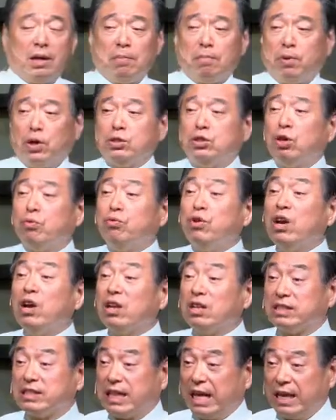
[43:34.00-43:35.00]
bunch of
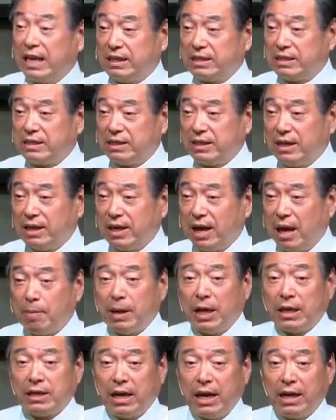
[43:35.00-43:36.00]
real estates. How
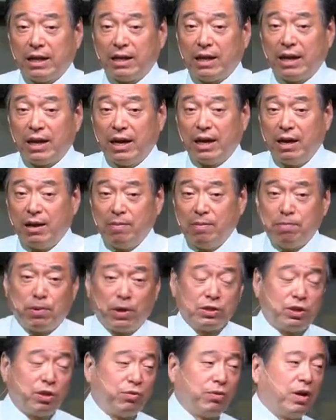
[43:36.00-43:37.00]
about that? Huh?
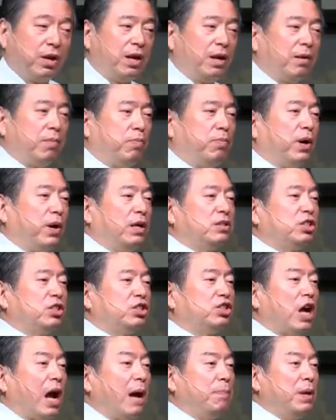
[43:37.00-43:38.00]
Bunch of bunch of
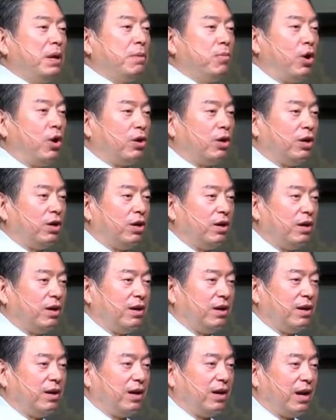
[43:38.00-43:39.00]
shopping mall.
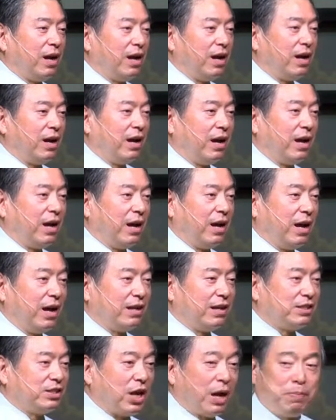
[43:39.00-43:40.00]

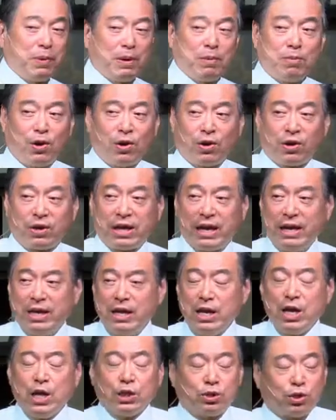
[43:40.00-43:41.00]
Ah, shopping mall, okay?
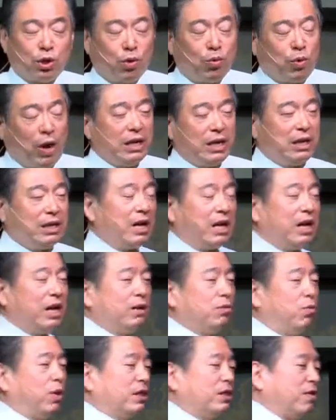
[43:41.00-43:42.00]
So what he
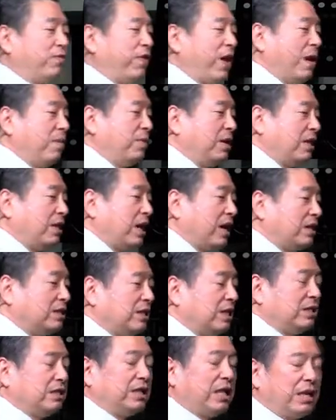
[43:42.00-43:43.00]
does, what the family does
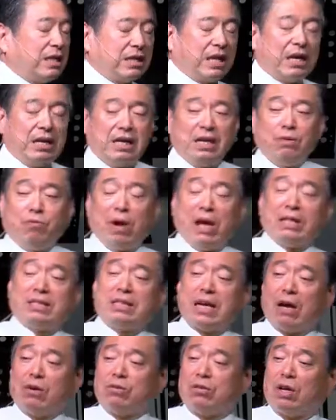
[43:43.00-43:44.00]
is that they, he rents
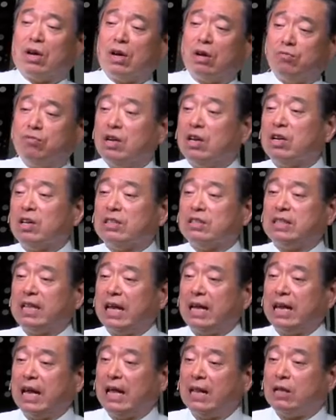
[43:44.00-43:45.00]
out the real
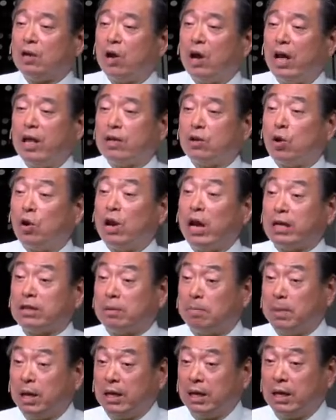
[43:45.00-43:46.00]
estate and, and collect the
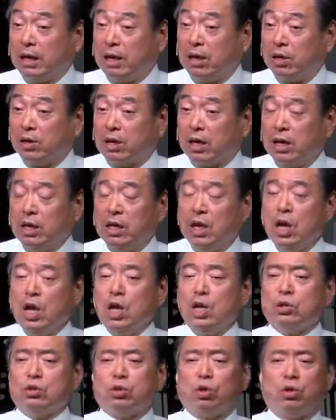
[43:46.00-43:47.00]
money, okay?
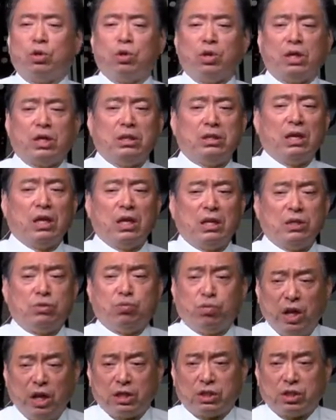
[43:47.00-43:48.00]
So he's, he's
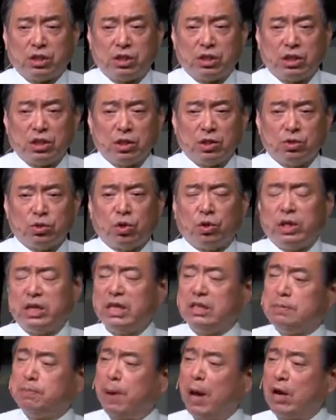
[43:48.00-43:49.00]
rich. So
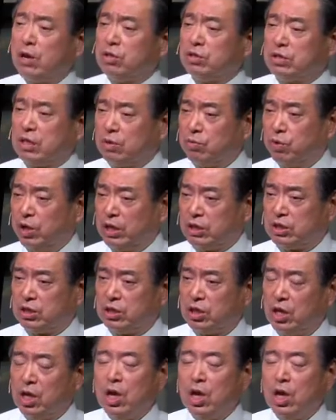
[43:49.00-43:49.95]
his parents are rich.